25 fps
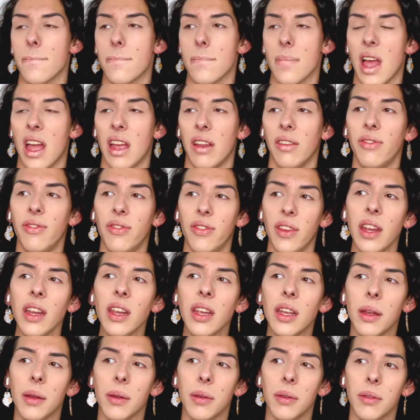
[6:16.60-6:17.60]
I
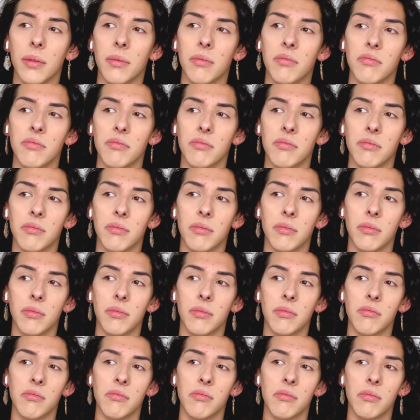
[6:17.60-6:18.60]
think,
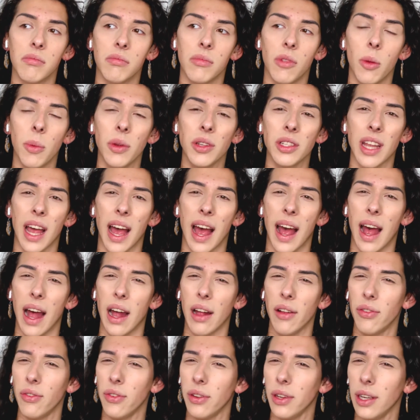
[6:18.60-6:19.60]
almost
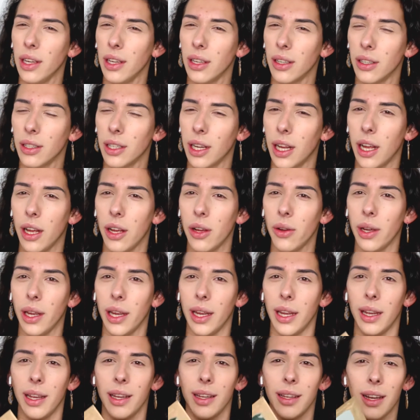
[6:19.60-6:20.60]
half a year now,
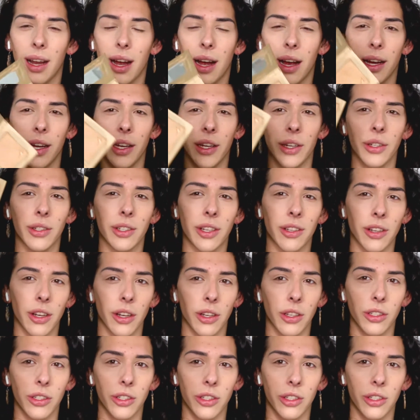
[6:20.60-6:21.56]
and I use it a